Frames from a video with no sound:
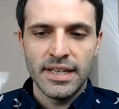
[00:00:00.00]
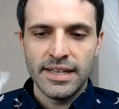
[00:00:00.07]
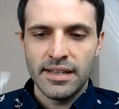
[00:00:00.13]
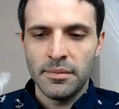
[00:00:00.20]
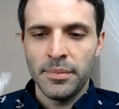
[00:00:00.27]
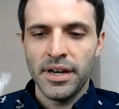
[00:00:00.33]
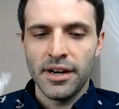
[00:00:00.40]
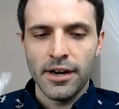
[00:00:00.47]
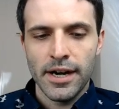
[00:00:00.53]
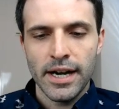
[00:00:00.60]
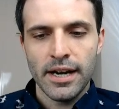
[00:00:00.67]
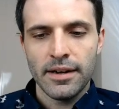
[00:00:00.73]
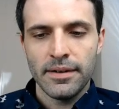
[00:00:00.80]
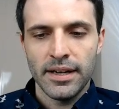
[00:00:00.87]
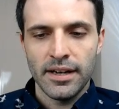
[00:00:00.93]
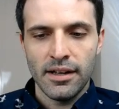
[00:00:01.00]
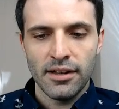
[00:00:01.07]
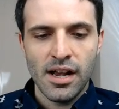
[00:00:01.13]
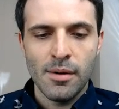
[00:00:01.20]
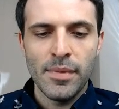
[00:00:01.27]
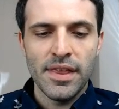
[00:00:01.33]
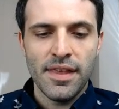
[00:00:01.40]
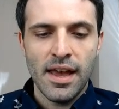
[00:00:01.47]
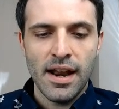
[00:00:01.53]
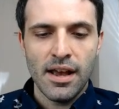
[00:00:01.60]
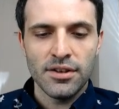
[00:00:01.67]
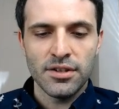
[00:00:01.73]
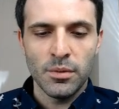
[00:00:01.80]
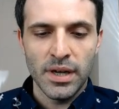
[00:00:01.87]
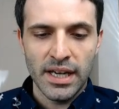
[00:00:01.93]
disappearing, and I'll comment that
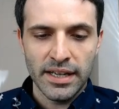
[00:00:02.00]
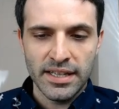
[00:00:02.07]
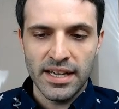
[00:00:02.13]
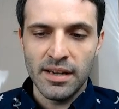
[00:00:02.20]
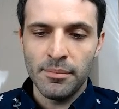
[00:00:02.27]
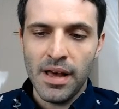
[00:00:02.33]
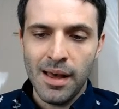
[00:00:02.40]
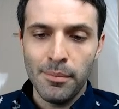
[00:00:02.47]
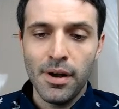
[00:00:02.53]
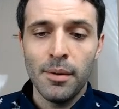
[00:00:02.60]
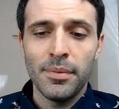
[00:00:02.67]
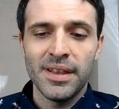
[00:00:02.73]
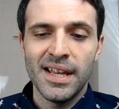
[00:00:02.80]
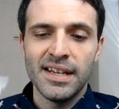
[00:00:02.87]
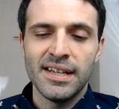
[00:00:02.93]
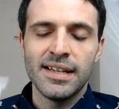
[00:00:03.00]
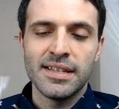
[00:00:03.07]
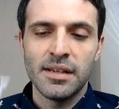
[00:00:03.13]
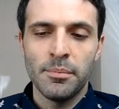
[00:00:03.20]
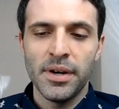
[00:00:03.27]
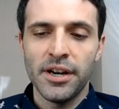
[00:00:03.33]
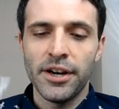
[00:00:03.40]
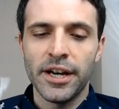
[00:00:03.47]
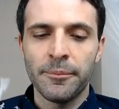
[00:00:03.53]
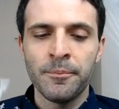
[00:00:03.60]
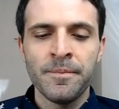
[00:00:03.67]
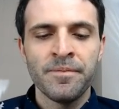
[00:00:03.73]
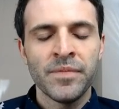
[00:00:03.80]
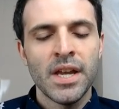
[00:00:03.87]
out so we can see it pop up and then disappearing.